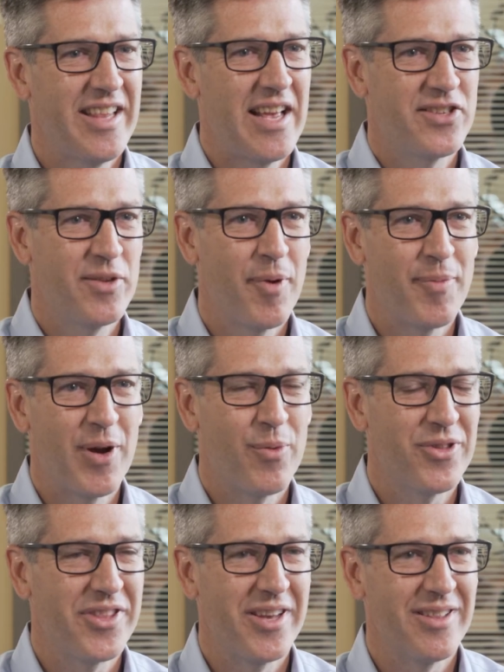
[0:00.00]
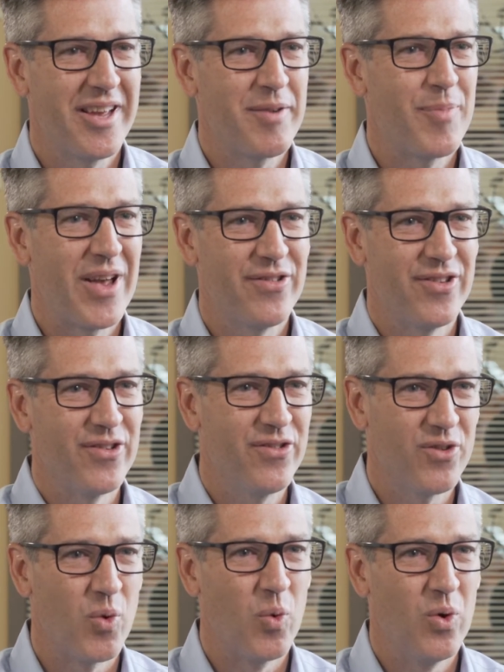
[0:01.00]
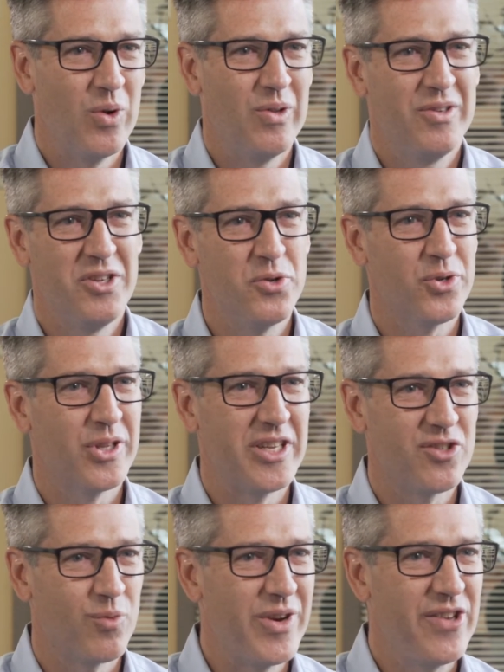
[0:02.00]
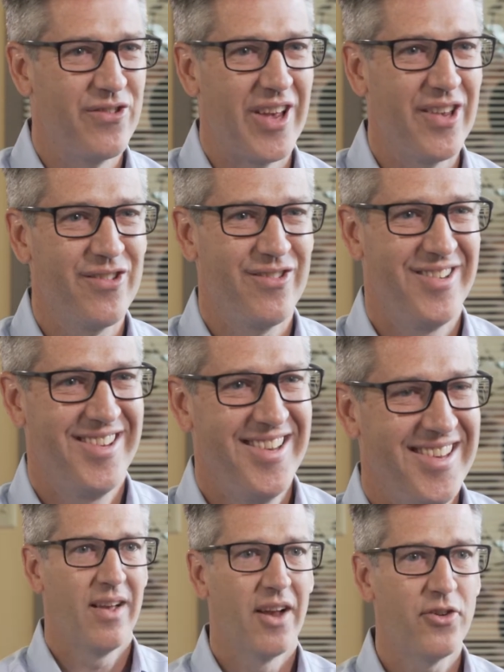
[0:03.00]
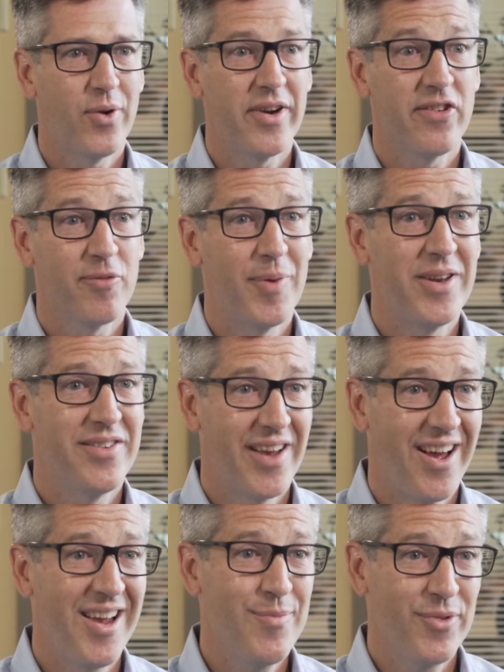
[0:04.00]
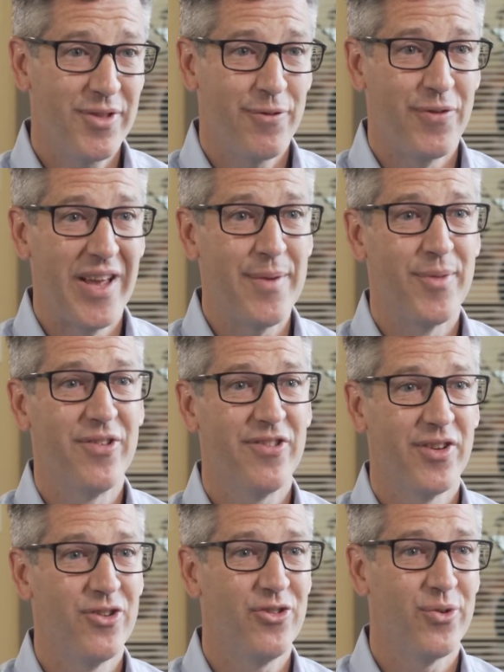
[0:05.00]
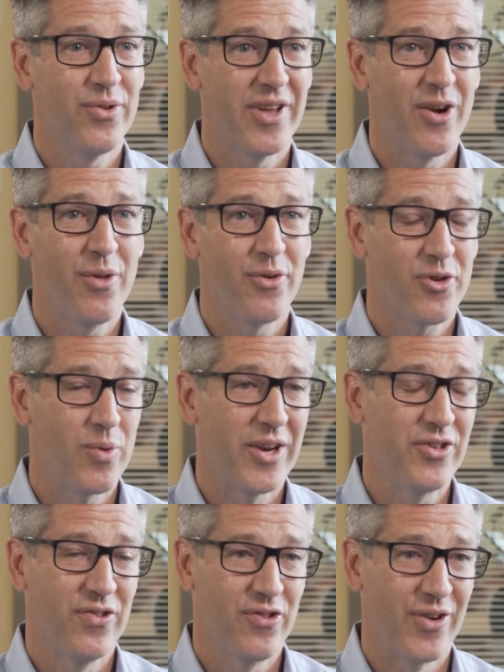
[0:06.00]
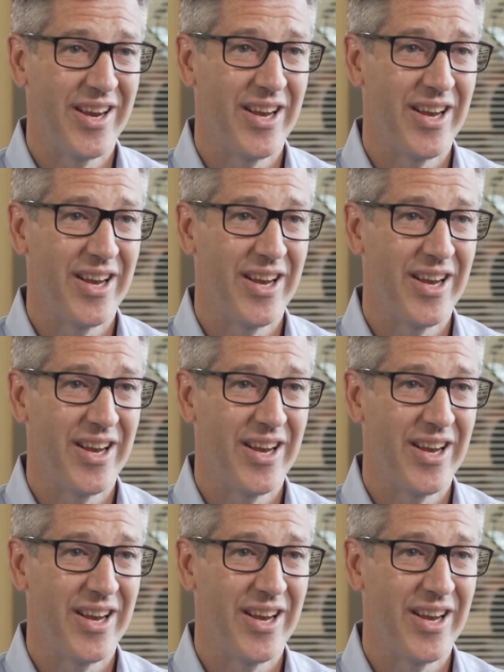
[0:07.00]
I'll ask them about what they like best at school, usually it's recess. I try to spend time with the families to ensure that all their questions are